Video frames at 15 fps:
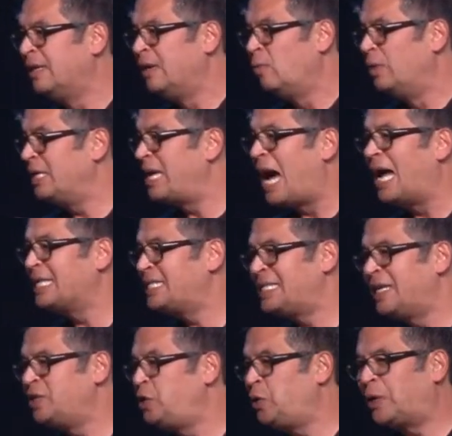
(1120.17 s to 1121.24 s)
when God
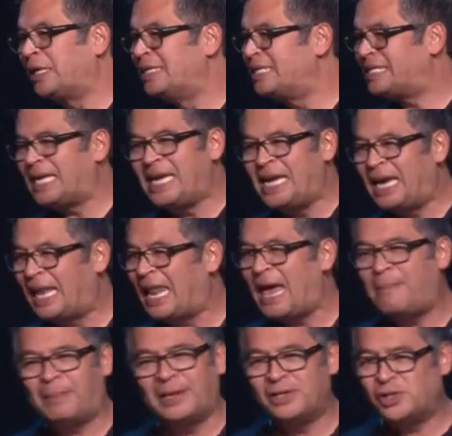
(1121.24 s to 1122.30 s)
says you can sing,
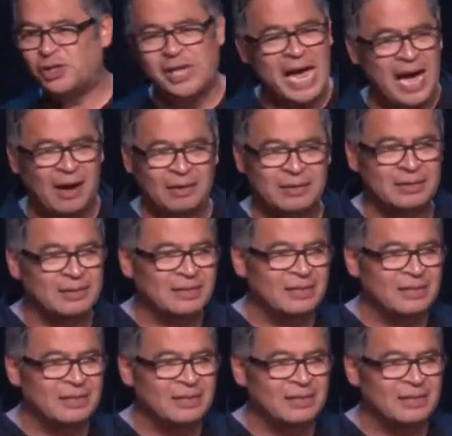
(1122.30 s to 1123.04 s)
clap, and shout,